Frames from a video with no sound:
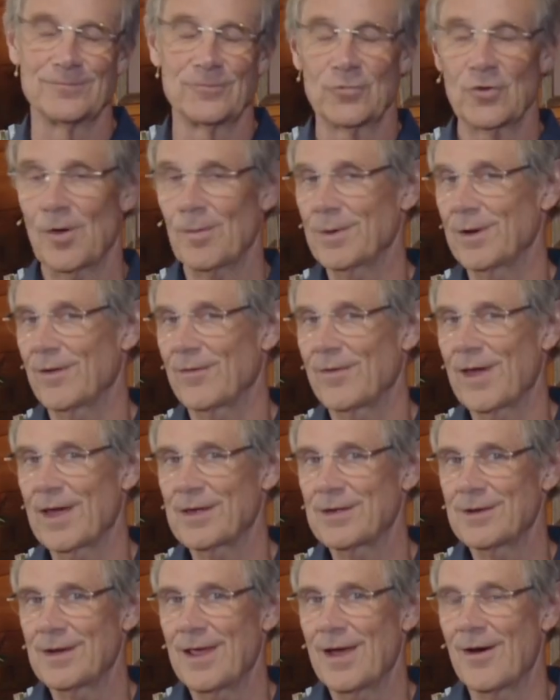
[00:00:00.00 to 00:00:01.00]
So I'm going to
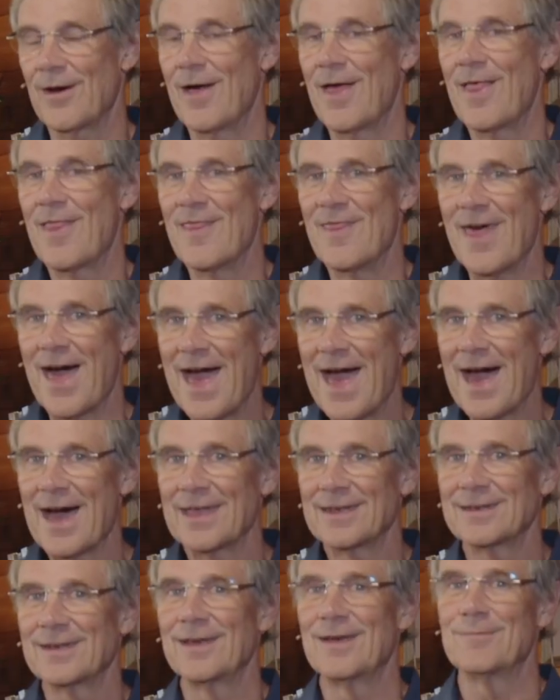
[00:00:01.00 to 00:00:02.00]
thank you now.
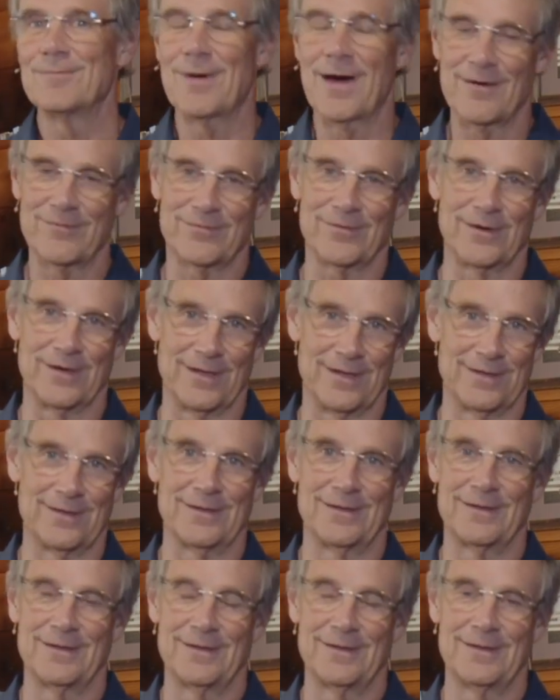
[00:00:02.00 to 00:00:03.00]
That, my friend,
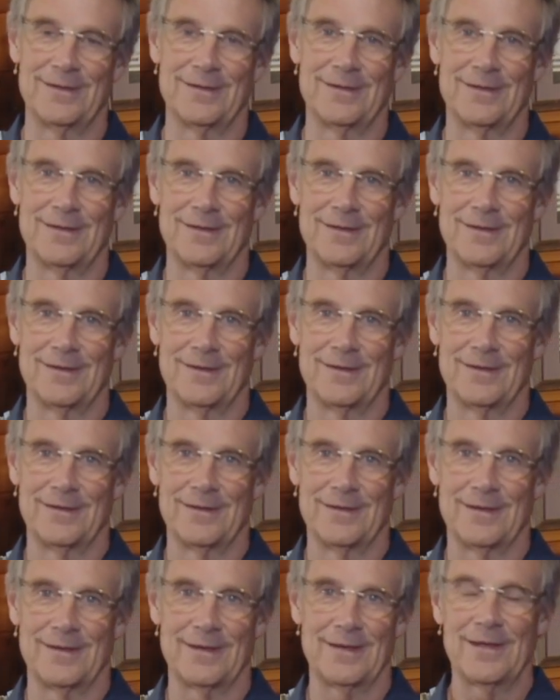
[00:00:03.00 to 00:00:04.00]

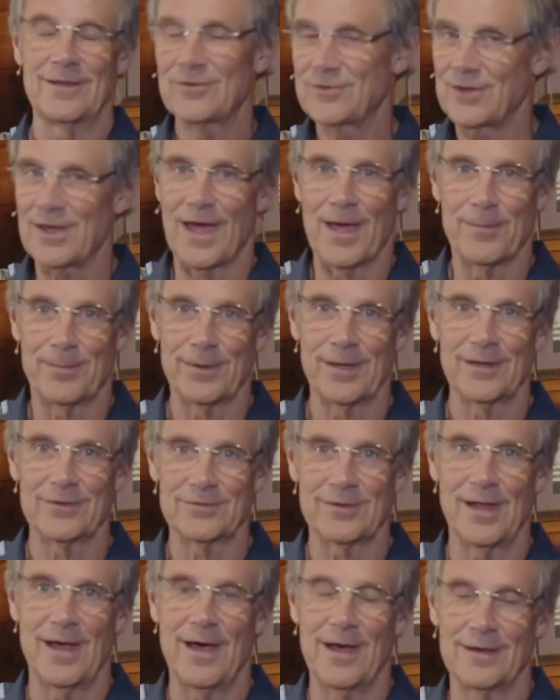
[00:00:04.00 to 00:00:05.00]
is the A+
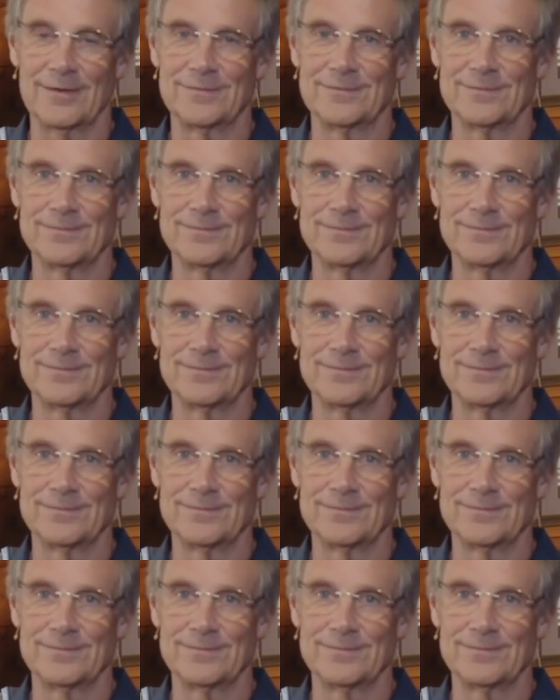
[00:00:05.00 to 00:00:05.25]
life.